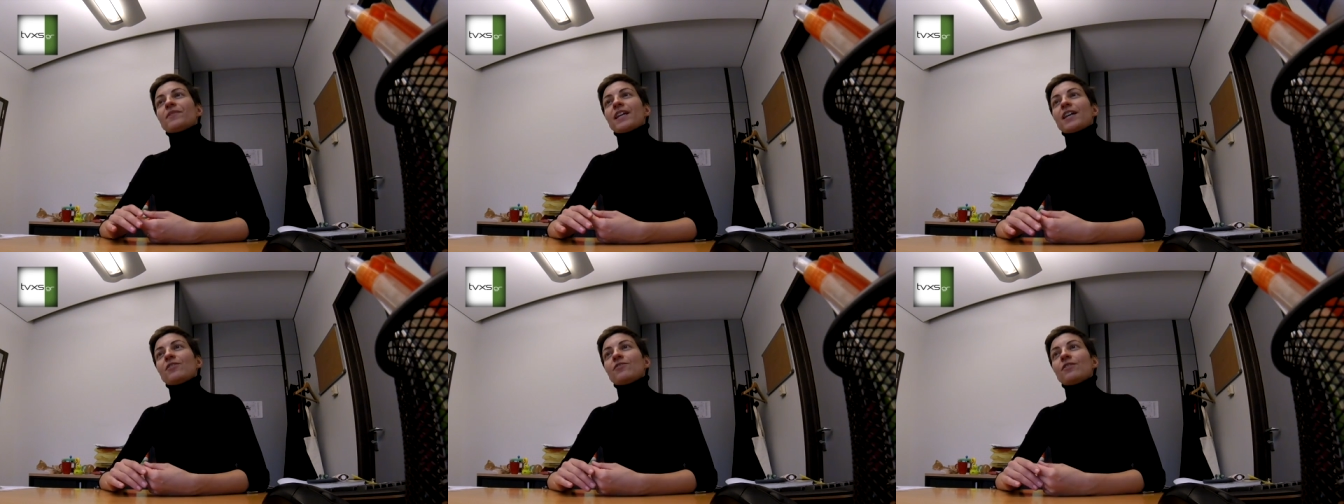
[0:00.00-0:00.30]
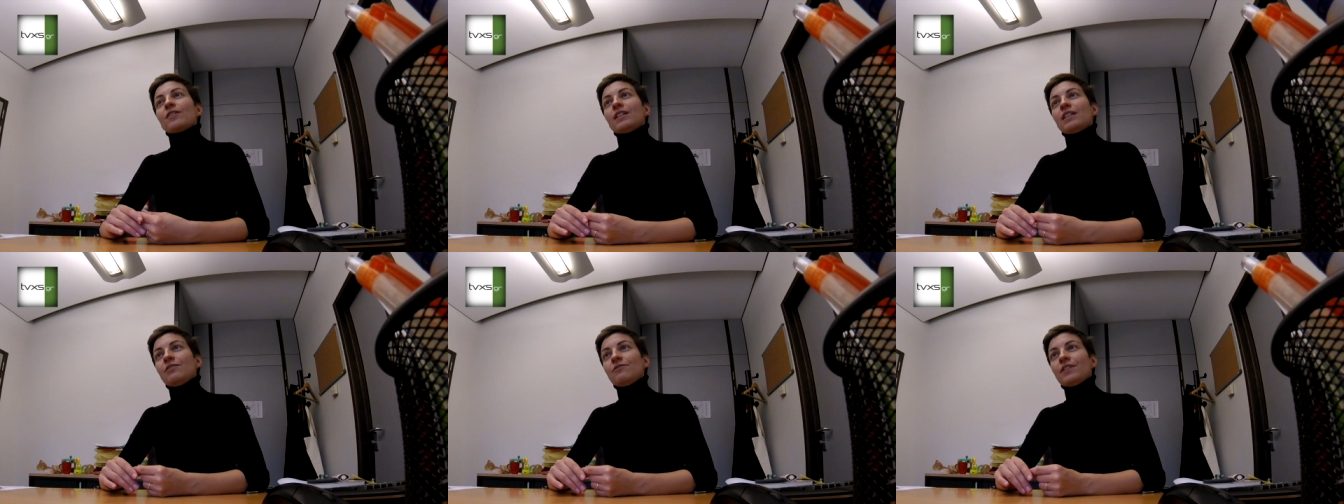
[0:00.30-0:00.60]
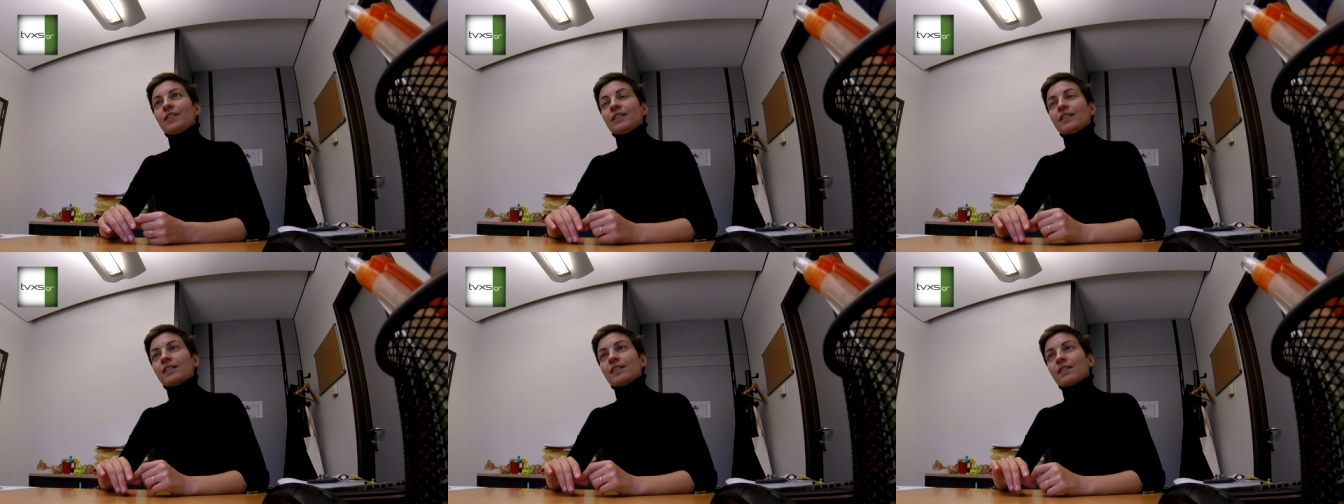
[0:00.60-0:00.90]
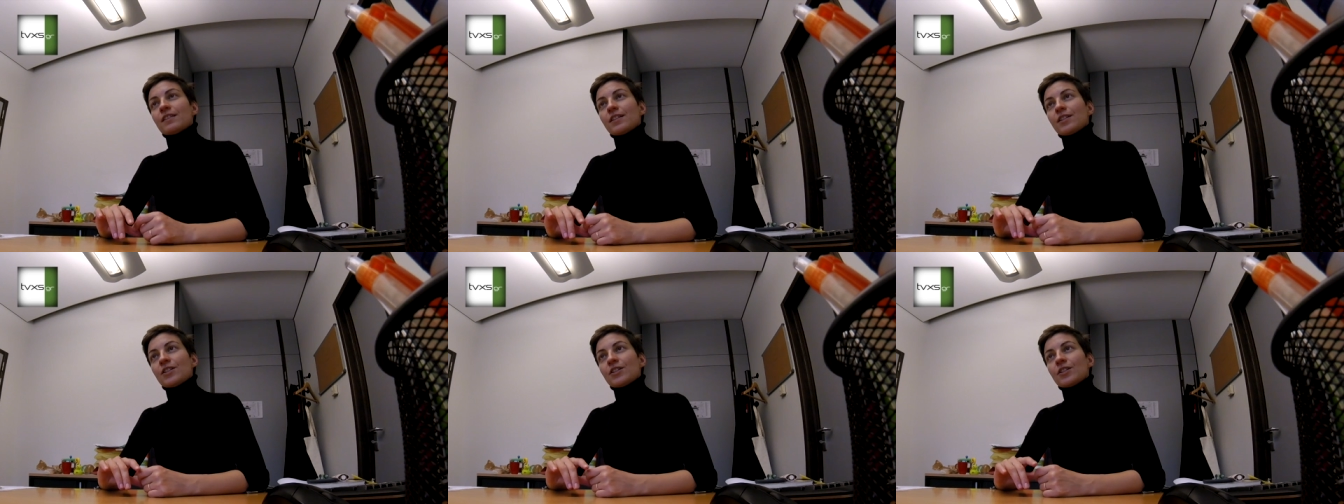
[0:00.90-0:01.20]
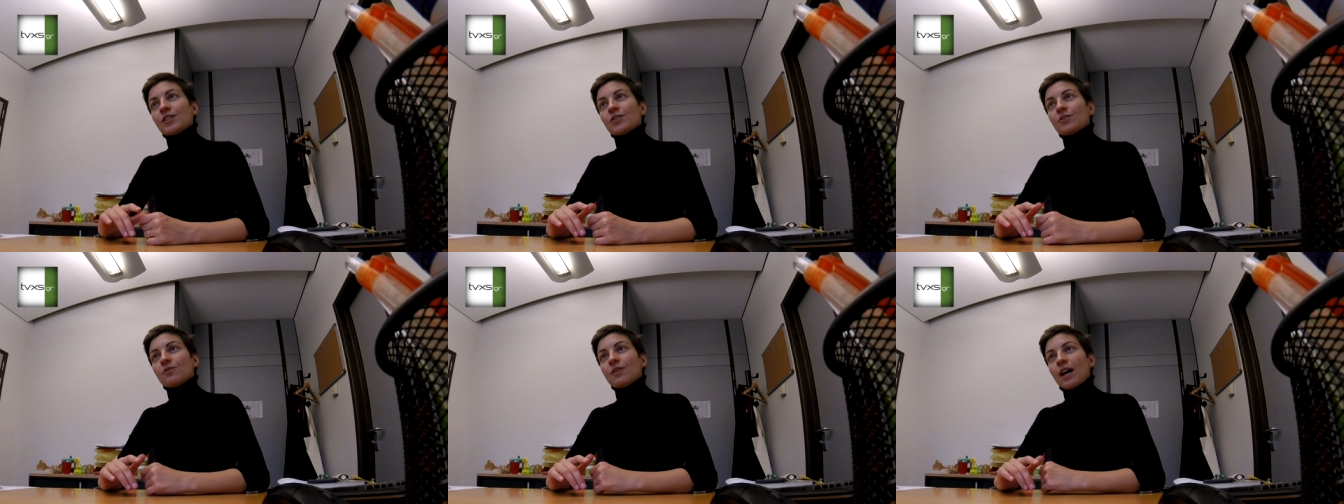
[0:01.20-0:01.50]
they're not leaving the
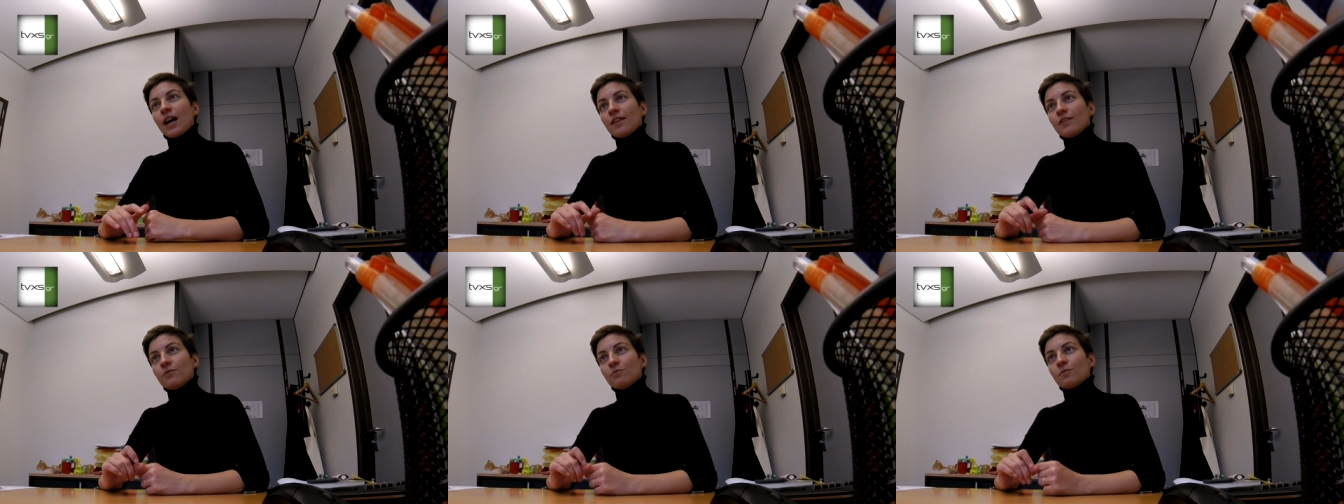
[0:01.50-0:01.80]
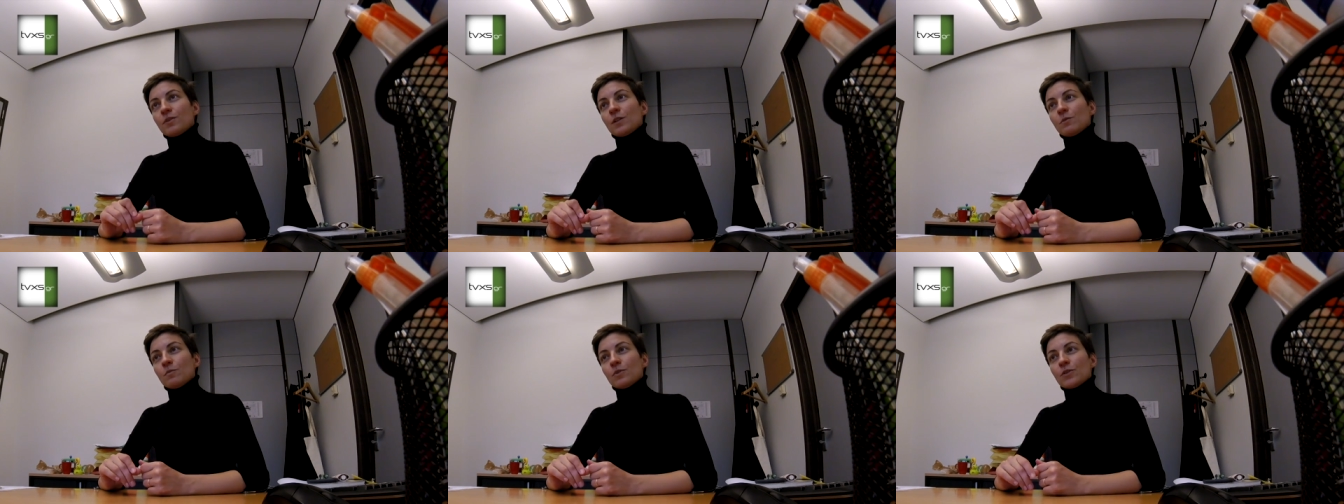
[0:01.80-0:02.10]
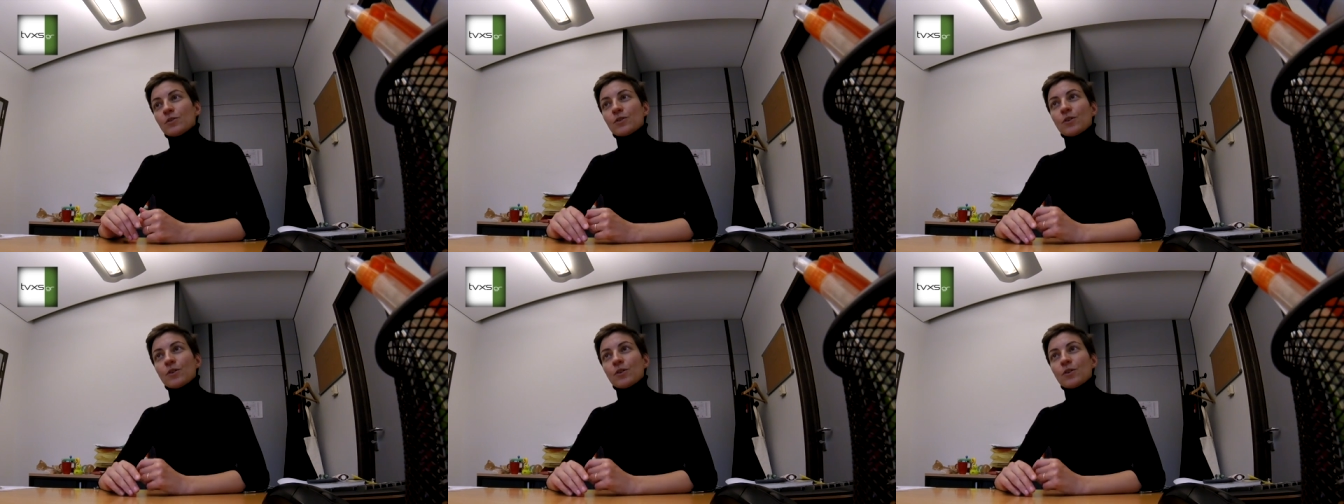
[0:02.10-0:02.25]
decision to other people.